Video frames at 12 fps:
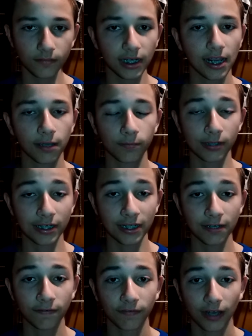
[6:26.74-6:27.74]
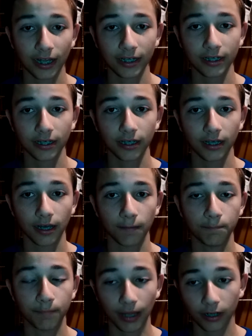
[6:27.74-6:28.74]
And we need to find a
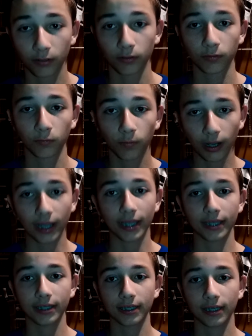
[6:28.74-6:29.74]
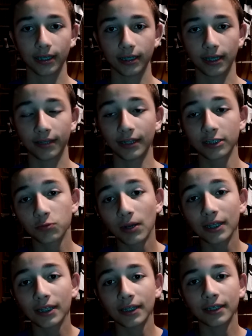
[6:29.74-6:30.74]
better way. And that's
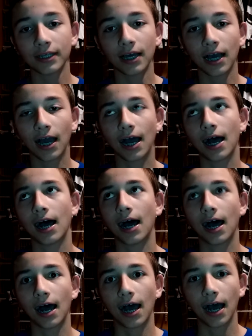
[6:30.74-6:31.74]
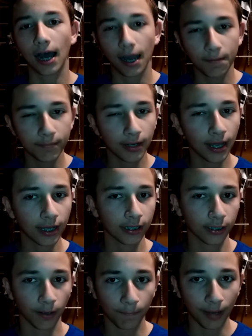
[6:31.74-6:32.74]
why I'm not
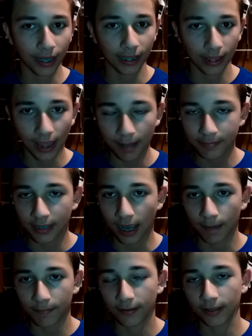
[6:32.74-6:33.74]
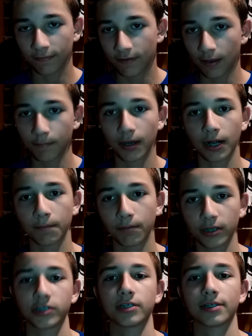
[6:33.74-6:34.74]
going to buy a laptop if I'm on a
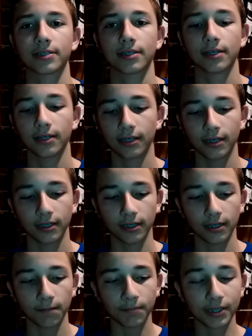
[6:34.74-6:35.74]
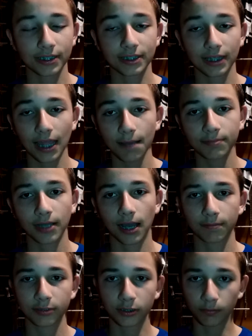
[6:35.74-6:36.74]
budget. Because
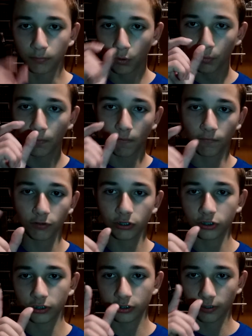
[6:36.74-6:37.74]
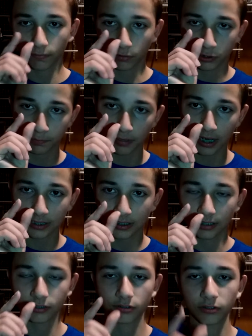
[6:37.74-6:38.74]
laptops, the mobile versions of those
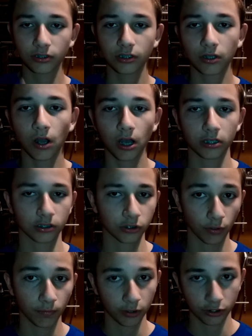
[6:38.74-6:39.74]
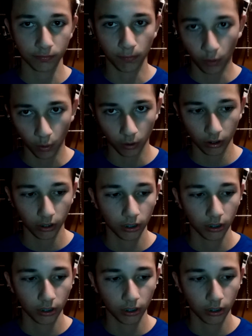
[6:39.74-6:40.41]
processors, cost so much more.